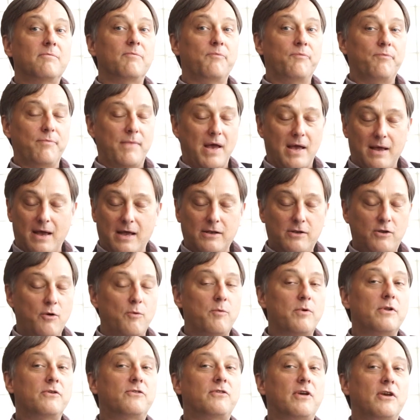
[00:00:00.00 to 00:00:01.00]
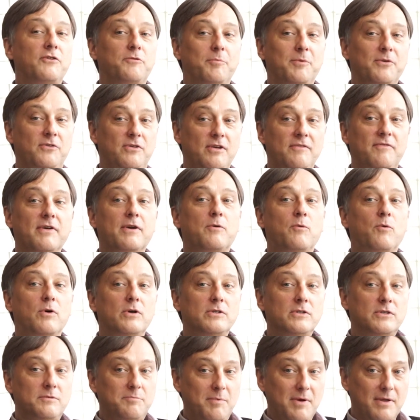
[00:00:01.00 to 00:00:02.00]
I don't want to say specific
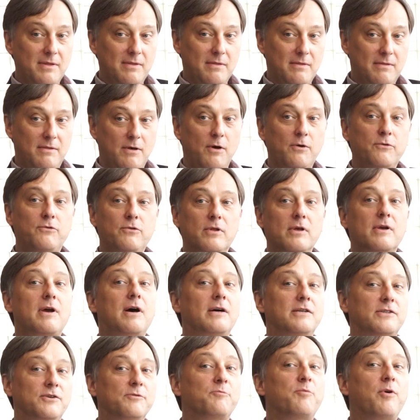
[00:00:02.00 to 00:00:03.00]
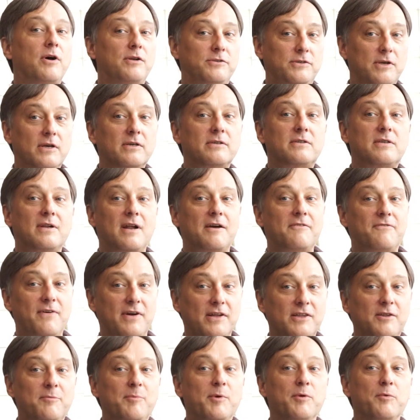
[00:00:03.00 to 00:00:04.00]
ones, but those are the kinds of projects that I find
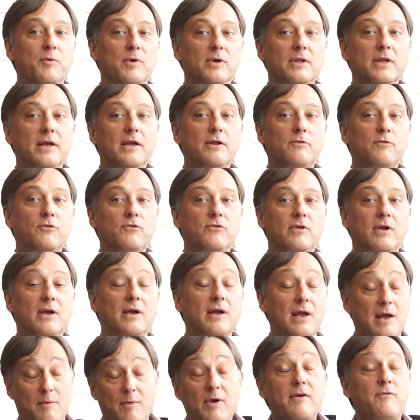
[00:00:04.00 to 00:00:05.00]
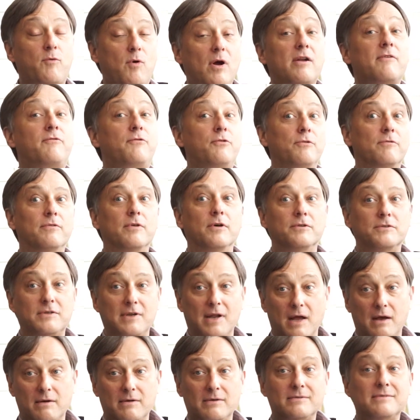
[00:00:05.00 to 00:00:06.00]
to be really interesting. And we have quite a few of those
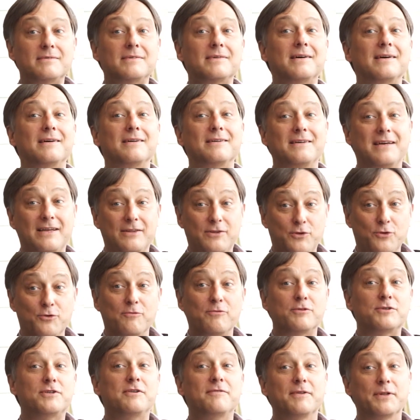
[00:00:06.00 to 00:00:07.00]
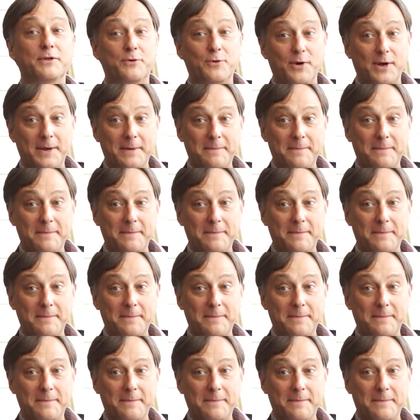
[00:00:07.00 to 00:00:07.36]
now uh, at the University of Illinois.